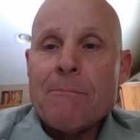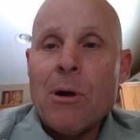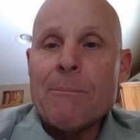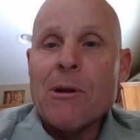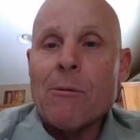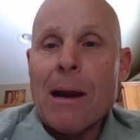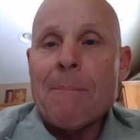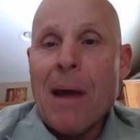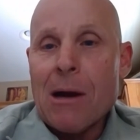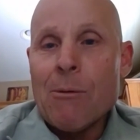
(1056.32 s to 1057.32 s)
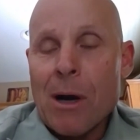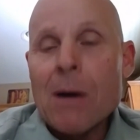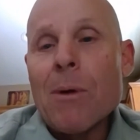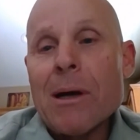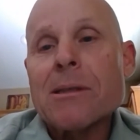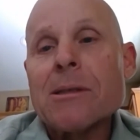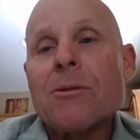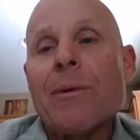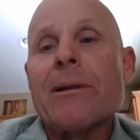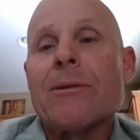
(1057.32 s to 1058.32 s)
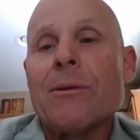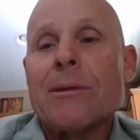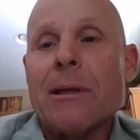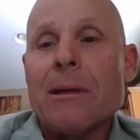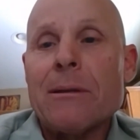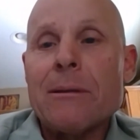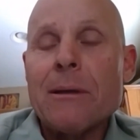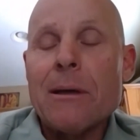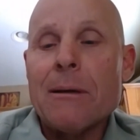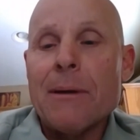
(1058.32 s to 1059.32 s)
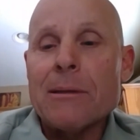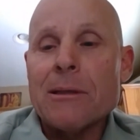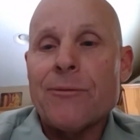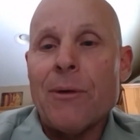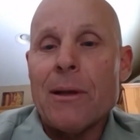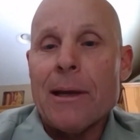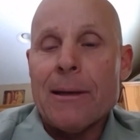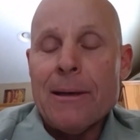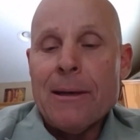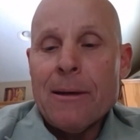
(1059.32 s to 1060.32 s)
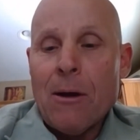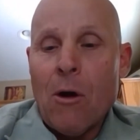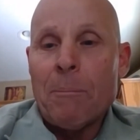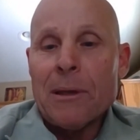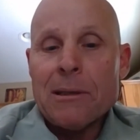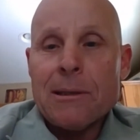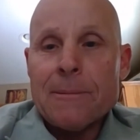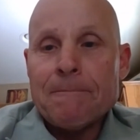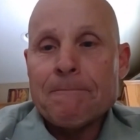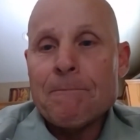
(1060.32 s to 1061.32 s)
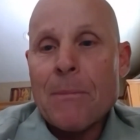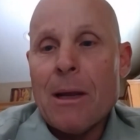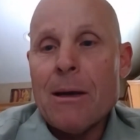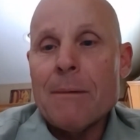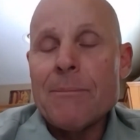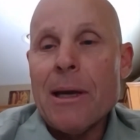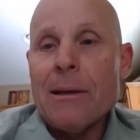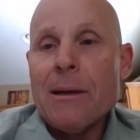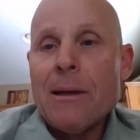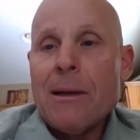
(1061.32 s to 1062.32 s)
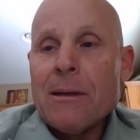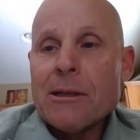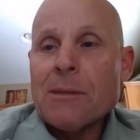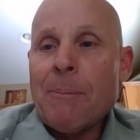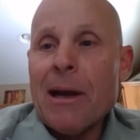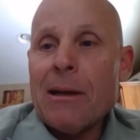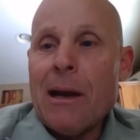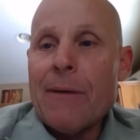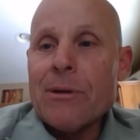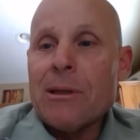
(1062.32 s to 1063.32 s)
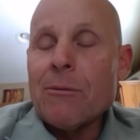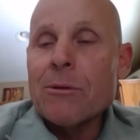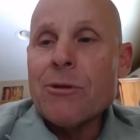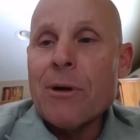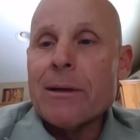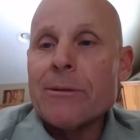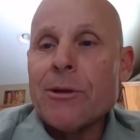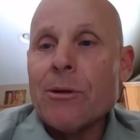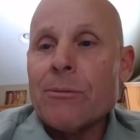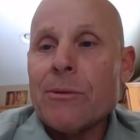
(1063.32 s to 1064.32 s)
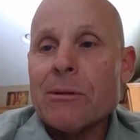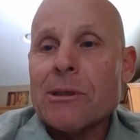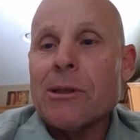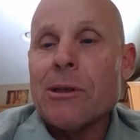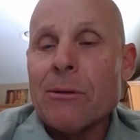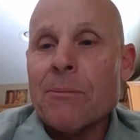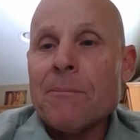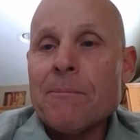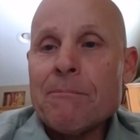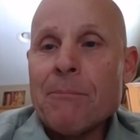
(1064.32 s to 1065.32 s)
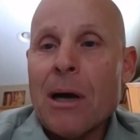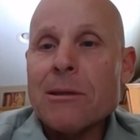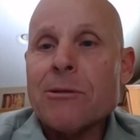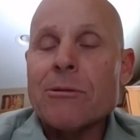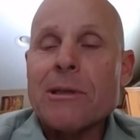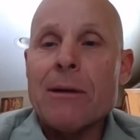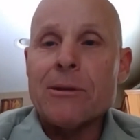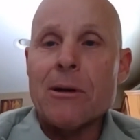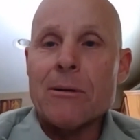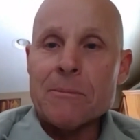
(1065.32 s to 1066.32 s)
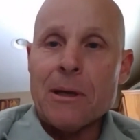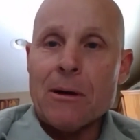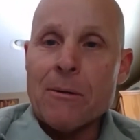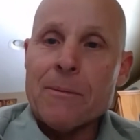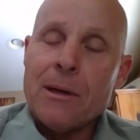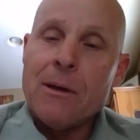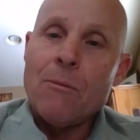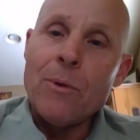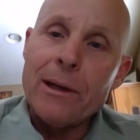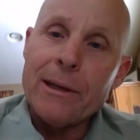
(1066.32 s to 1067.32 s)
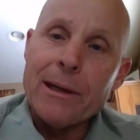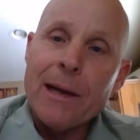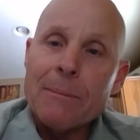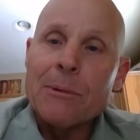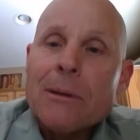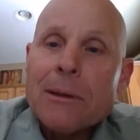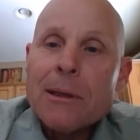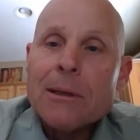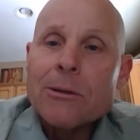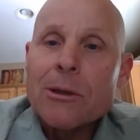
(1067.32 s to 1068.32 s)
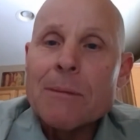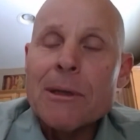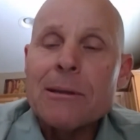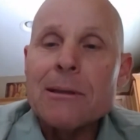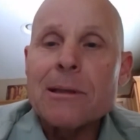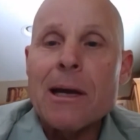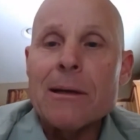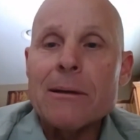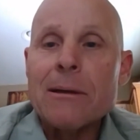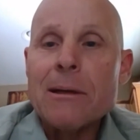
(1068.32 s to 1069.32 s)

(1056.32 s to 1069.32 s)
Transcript: put me right back where I was in 2013. I just felt like hopeless, that despite everything we're trying to do, there's still monsters out there that are willing and able to commit these kind of